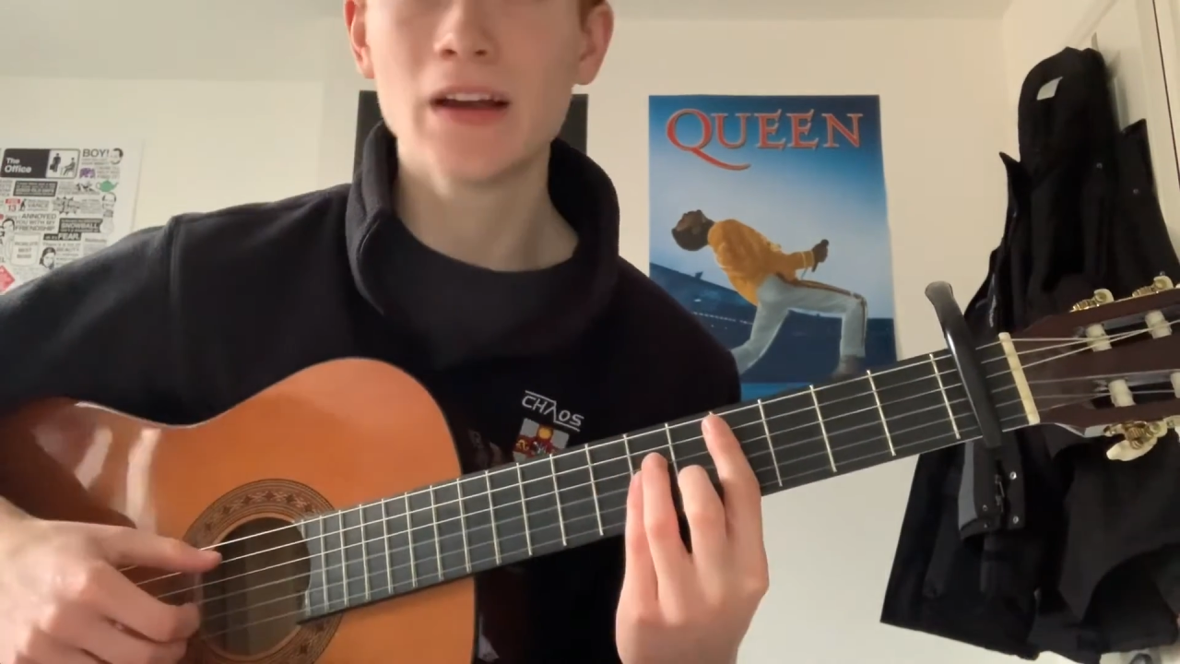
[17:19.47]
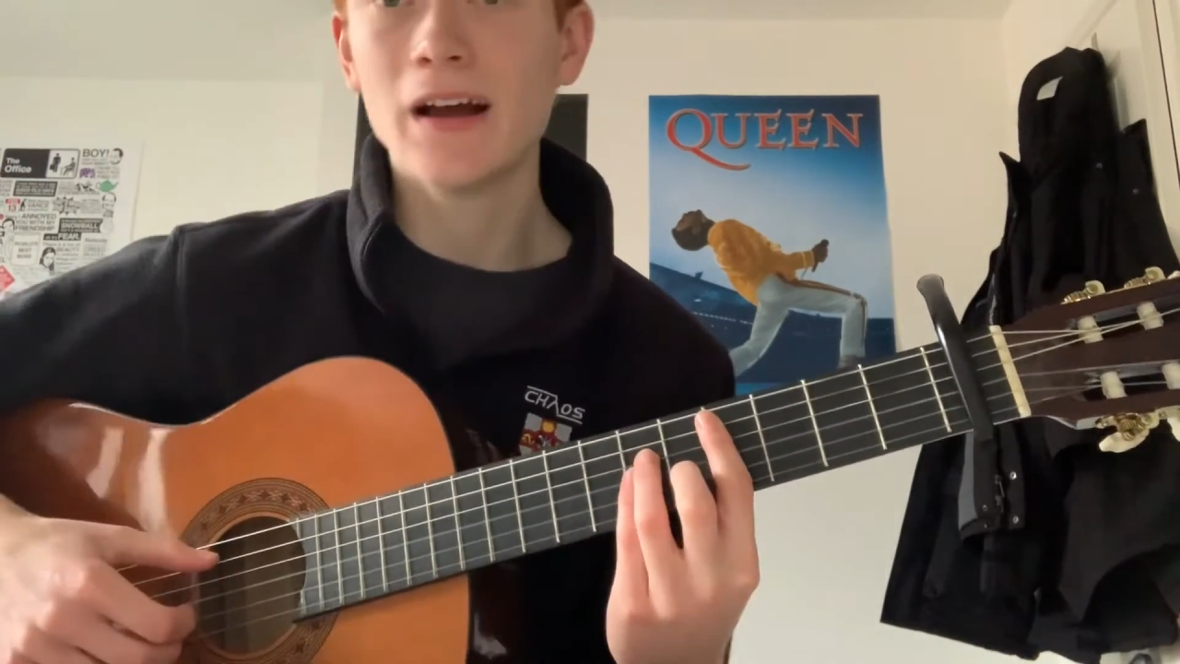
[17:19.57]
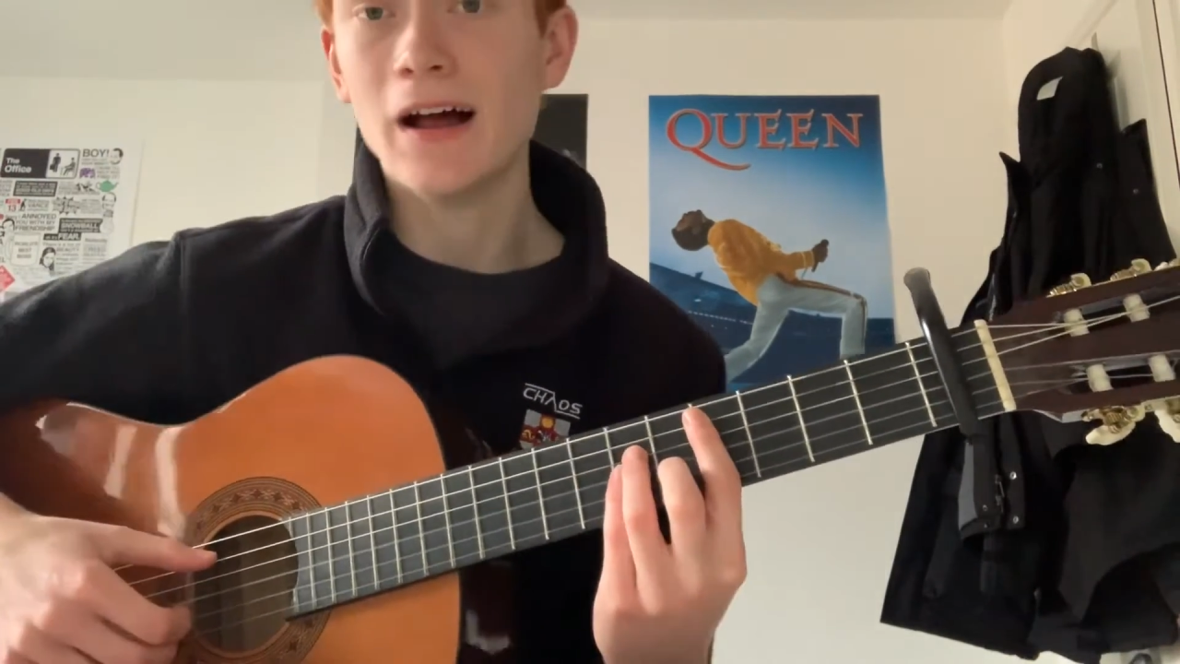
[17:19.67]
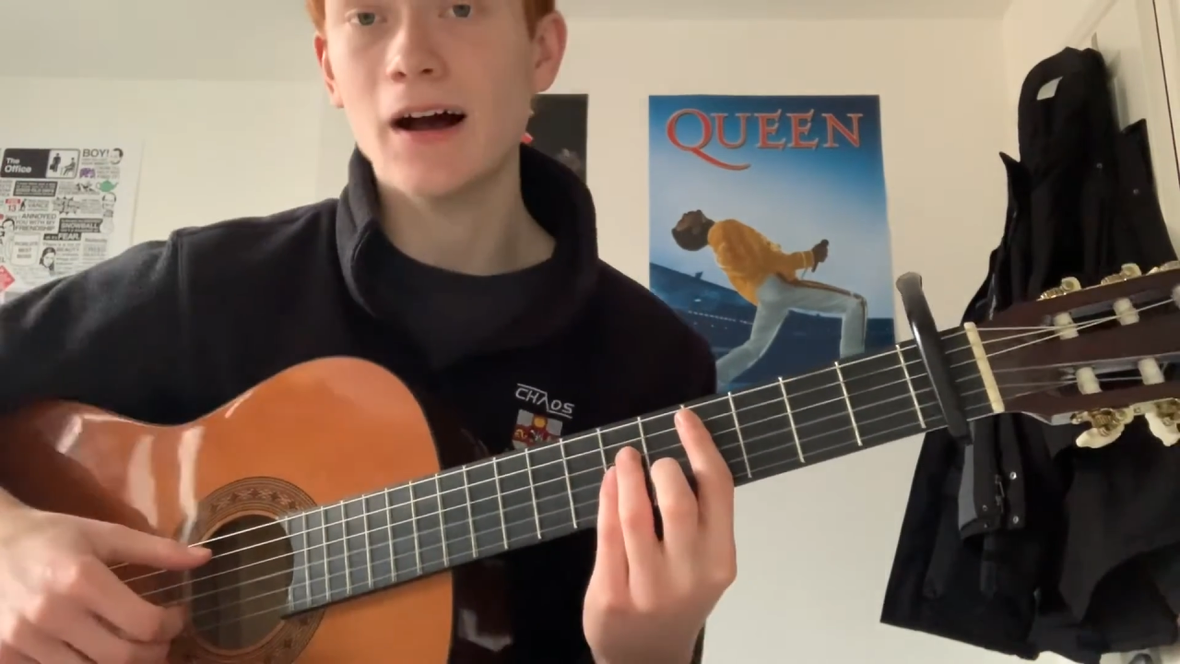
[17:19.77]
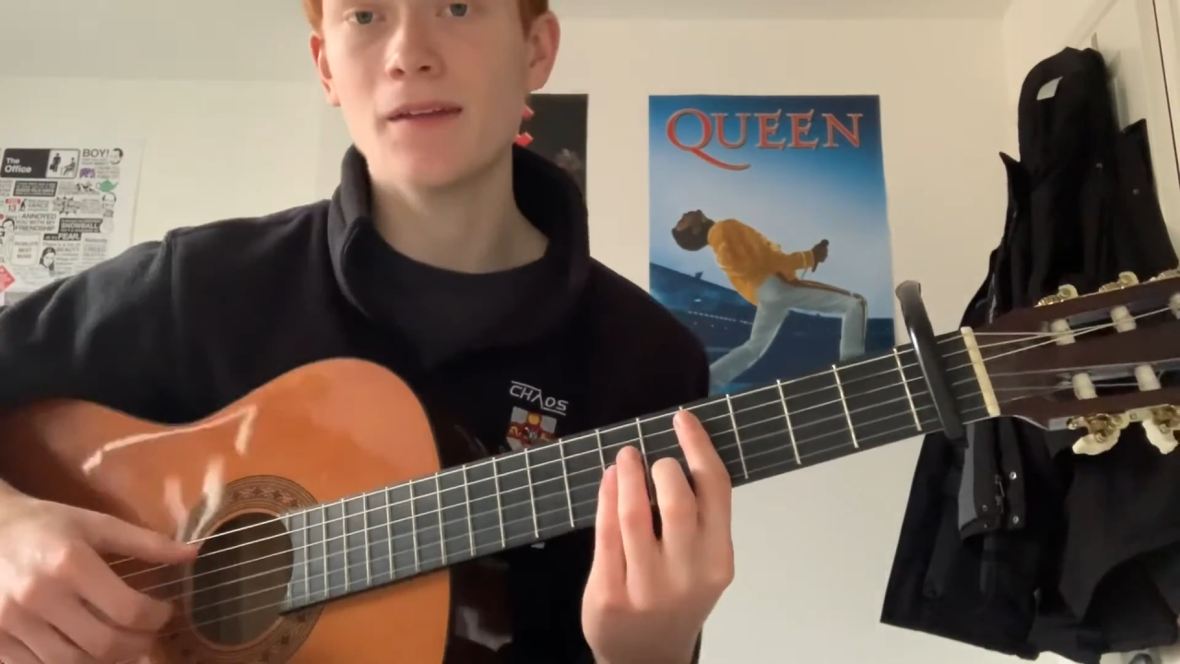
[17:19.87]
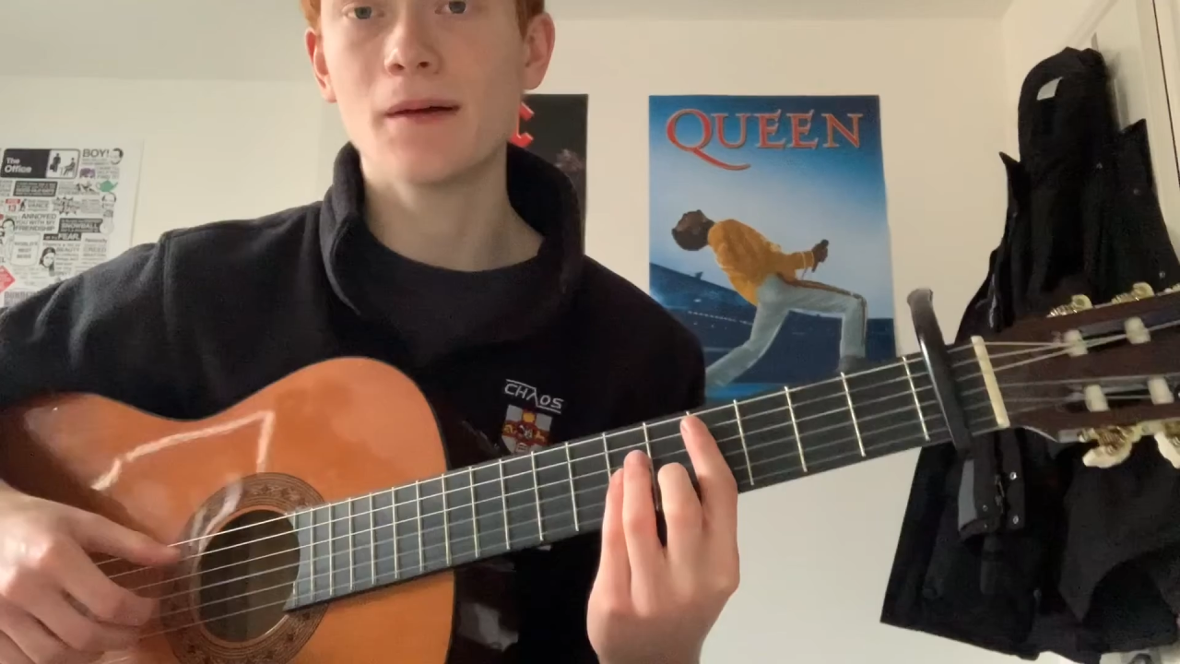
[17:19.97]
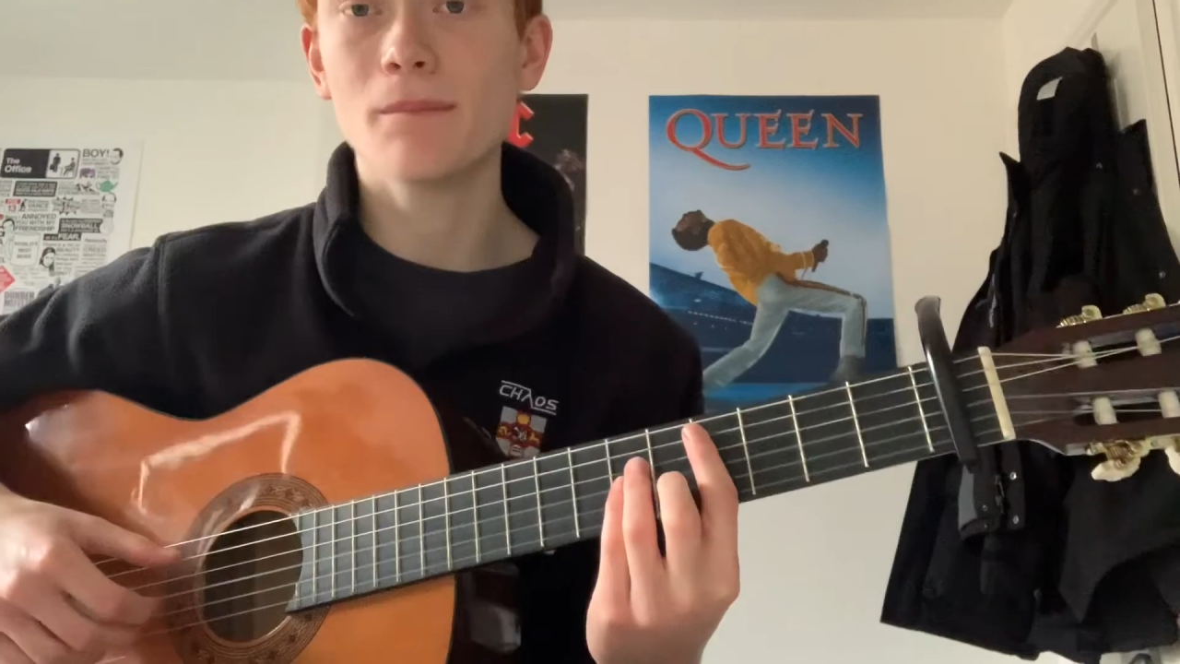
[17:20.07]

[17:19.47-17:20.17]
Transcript: and then